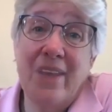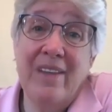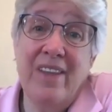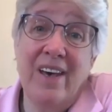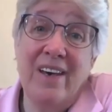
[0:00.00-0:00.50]

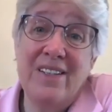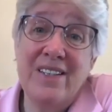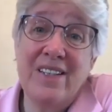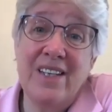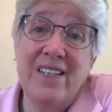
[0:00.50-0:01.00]
This
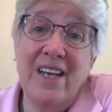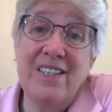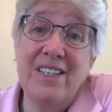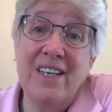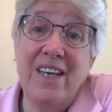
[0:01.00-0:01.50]

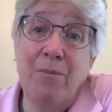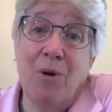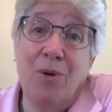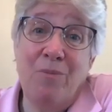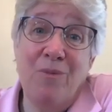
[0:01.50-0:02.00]
contains the
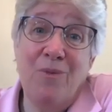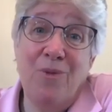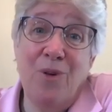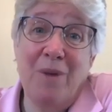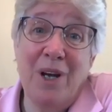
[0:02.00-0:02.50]
kibble
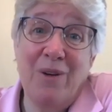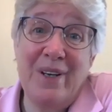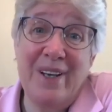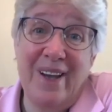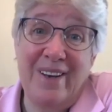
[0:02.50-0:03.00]
for my Great
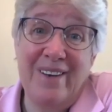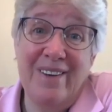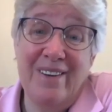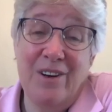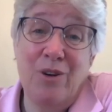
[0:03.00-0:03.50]
Dane.
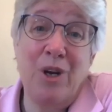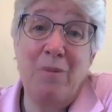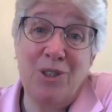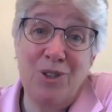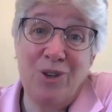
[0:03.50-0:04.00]
Her name
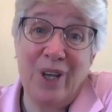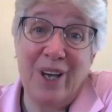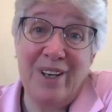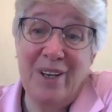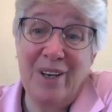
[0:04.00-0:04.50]
is Julian.